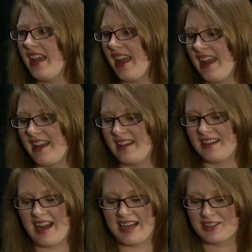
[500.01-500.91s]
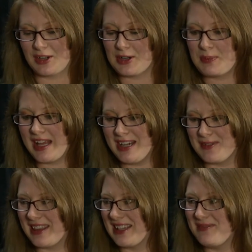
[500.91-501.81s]
And I started playing
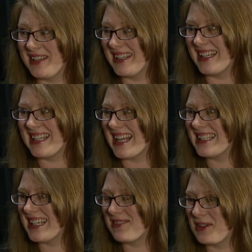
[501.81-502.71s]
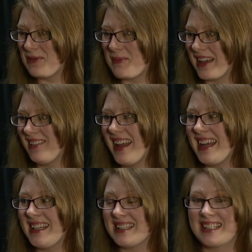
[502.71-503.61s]
with them and then testing it with my
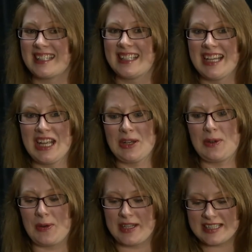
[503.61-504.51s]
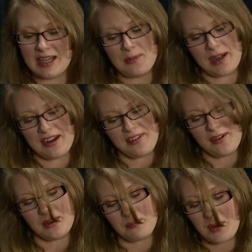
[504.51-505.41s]
clients, and noticed that when I
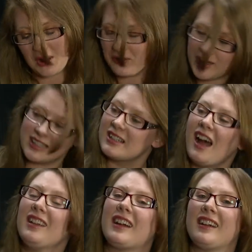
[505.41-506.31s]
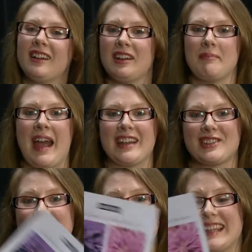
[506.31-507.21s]
found a perfect color match
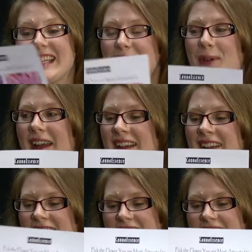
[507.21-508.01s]
like this one,